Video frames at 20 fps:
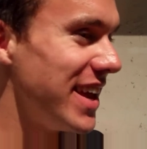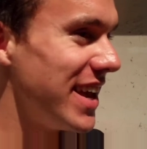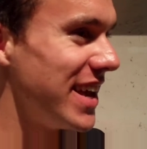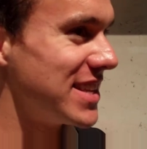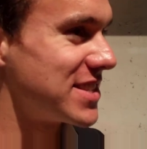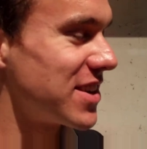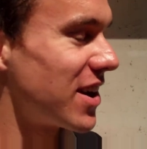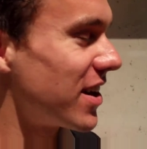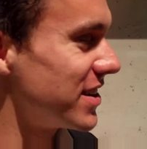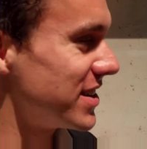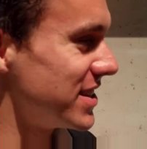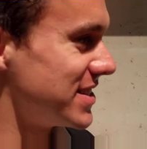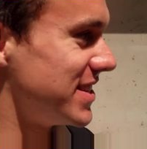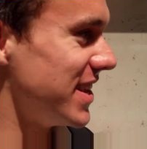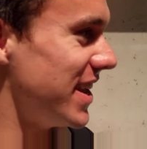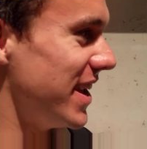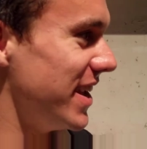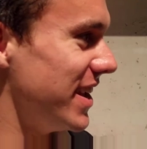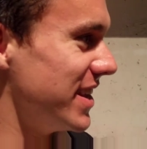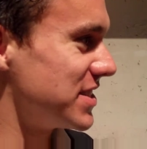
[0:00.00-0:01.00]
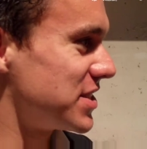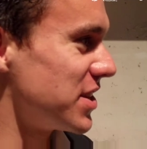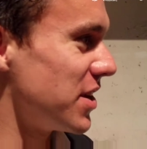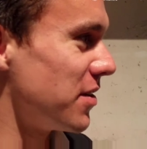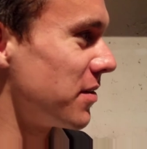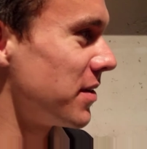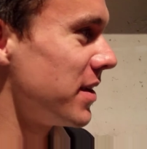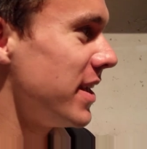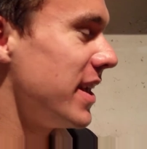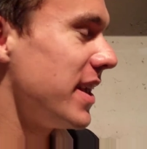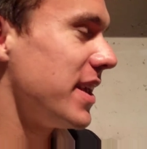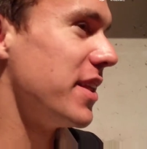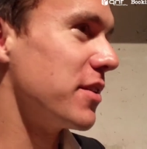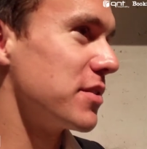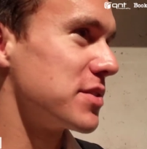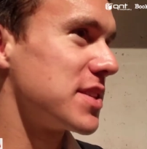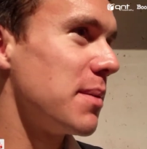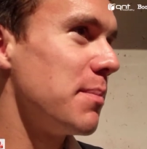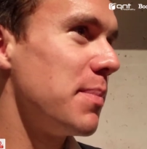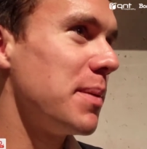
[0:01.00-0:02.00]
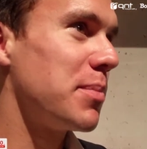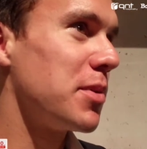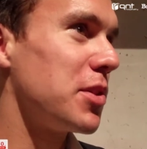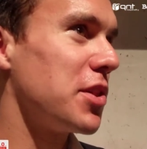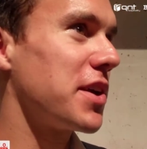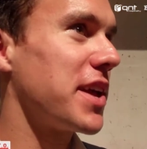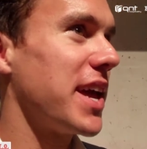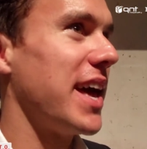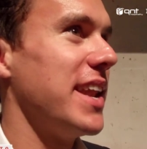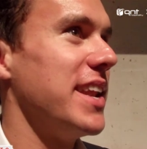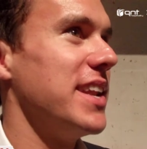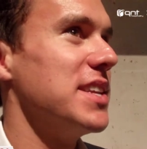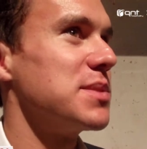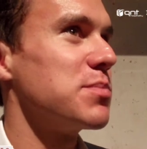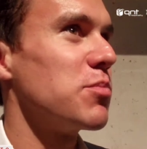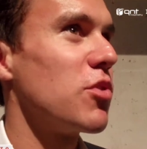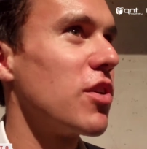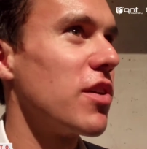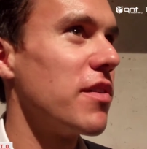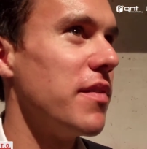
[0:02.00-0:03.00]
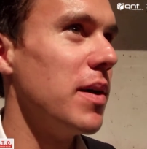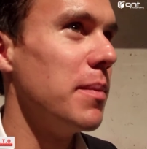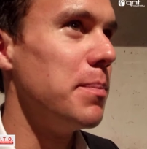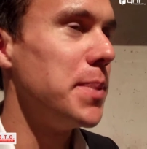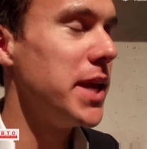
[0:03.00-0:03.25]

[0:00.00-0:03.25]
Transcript: It's hard to say, and so some people look at it as more of a